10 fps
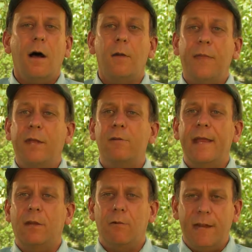Um, they
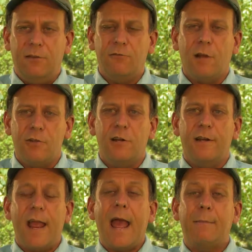create great structure
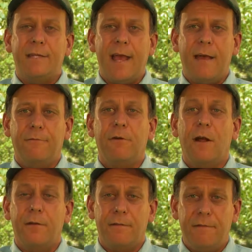and habitat
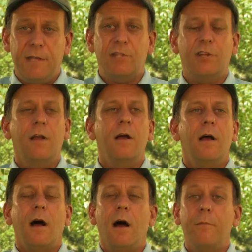for other fish.
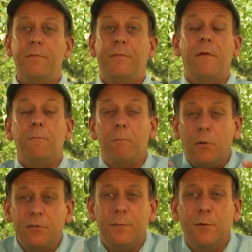Um,
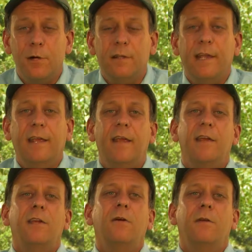most importantly,
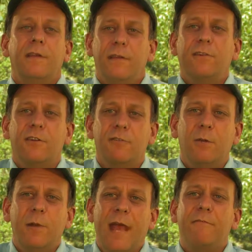you know, in this
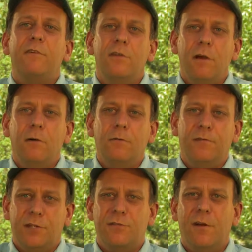country, we have no
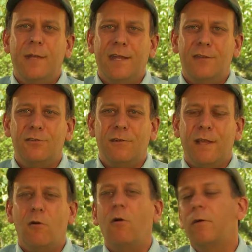fish farming industry
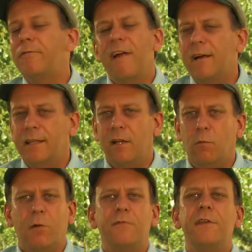at all, or very little.
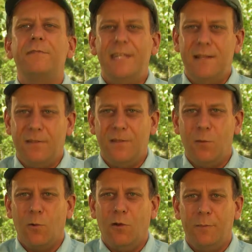We're 15th in
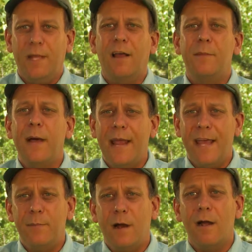the world behind
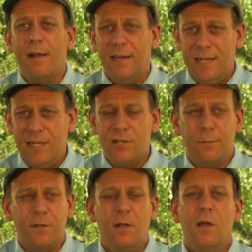Myanmar and Egypt.